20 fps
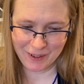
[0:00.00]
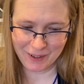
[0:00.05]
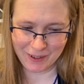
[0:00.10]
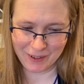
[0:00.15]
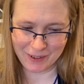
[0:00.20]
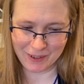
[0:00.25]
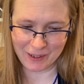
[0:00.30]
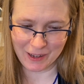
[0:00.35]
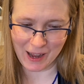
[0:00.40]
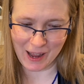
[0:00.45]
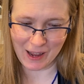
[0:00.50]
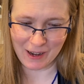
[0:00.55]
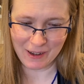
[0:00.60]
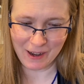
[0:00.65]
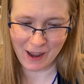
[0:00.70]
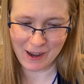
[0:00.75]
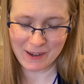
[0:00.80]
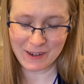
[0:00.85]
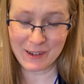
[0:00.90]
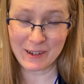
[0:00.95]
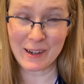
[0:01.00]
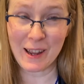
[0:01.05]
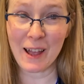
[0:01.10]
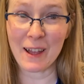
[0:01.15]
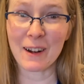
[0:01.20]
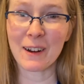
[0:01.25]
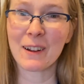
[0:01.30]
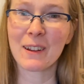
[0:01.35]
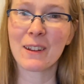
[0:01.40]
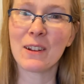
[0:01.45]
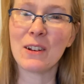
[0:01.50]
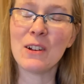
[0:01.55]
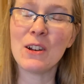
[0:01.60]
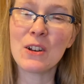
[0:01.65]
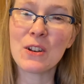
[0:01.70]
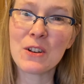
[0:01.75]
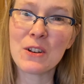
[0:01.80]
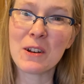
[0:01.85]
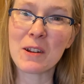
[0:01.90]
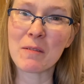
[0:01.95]
It's an anti-static
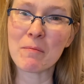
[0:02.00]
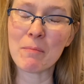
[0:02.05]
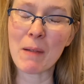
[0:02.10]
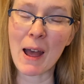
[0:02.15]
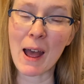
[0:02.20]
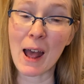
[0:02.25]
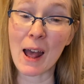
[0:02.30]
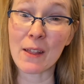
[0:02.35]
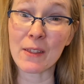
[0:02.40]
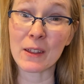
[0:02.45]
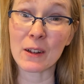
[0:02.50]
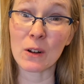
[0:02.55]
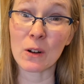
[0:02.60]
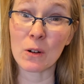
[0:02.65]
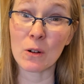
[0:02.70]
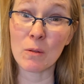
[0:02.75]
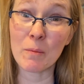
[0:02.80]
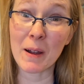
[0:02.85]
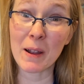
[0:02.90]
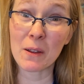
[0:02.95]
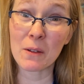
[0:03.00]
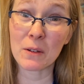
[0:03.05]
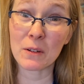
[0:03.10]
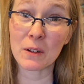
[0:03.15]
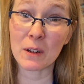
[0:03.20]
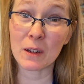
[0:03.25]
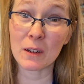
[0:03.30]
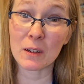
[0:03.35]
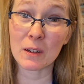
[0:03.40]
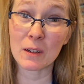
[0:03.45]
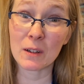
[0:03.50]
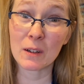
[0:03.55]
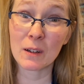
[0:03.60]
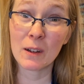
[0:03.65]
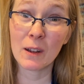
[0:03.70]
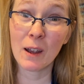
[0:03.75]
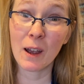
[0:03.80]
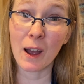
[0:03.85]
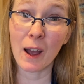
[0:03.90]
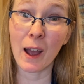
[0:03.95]
conditioning bath, and oh my goodness,
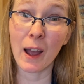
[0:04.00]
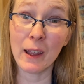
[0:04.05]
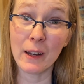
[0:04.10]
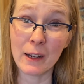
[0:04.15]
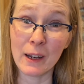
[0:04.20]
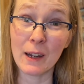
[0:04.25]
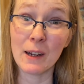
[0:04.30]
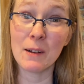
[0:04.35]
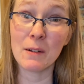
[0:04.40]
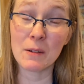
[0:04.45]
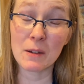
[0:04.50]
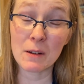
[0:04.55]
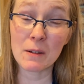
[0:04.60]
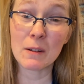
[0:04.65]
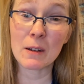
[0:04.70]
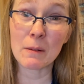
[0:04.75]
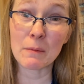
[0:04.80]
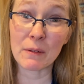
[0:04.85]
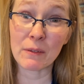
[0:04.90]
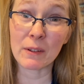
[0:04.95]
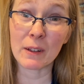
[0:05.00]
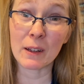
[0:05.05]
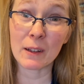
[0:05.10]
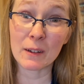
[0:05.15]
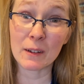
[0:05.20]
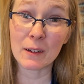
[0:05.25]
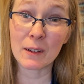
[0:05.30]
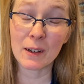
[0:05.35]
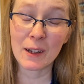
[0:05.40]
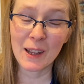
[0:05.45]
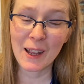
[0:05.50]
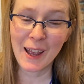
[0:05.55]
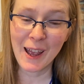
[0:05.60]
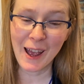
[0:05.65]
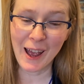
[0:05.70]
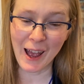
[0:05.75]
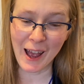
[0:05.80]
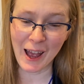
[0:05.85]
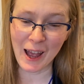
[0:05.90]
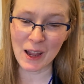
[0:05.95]
I need some of this.
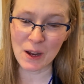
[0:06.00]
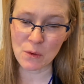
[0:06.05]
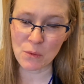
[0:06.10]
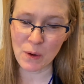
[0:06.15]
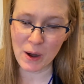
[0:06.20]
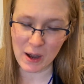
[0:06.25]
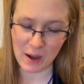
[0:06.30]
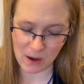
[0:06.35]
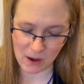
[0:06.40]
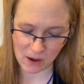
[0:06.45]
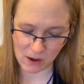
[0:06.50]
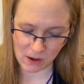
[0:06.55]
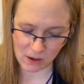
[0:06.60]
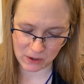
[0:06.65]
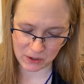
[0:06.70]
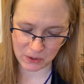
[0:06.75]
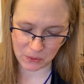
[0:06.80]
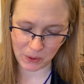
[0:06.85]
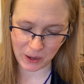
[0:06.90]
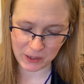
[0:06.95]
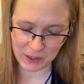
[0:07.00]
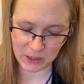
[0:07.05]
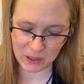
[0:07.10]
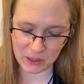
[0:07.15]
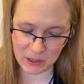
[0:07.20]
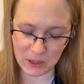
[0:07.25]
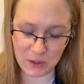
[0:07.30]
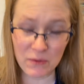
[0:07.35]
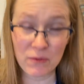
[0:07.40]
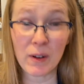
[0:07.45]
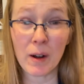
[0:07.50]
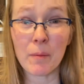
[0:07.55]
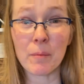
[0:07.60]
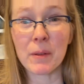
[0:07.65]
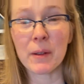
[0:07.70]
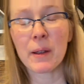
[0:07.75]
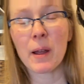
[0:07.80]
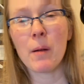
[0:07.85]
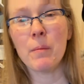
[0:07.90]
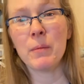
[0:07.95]
I wear dresses from
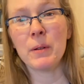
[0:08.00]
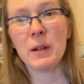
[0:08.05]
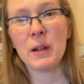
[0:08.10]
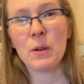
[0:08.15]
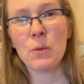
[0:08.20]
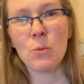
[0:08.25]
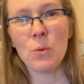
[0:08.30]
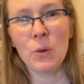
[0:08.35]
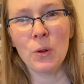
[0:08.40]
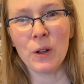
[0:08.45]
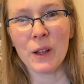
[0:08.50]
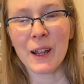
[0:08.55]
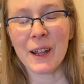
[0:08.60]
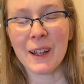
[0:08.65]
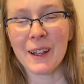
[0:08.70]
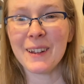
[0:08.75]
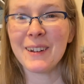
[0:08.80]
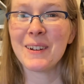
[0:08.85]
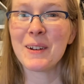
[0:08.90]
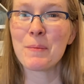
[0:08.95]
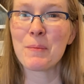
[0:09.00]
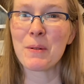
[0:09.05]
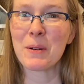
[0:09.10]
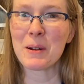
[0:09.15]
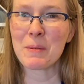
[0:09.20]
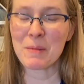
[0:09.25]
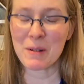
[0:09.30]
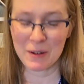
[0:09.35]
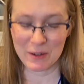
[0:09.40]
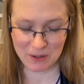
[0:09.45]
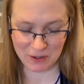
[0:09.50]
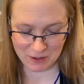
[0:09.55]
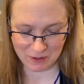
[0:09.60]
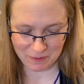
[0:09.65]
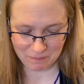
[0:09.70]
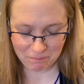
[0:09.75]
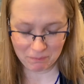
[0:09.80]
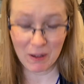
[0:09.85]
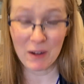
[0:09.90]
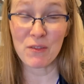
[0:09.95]
the company Wool and pretty much
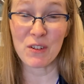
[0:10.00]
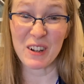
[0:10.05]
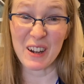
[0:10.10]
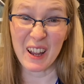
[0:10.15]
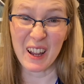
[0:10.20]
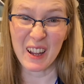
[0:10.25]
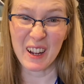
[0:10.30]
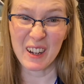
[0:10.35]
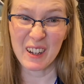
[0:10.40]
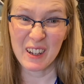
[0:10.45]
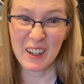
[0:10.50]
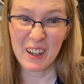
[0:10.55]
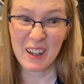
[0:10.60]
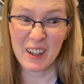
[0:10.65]
every day.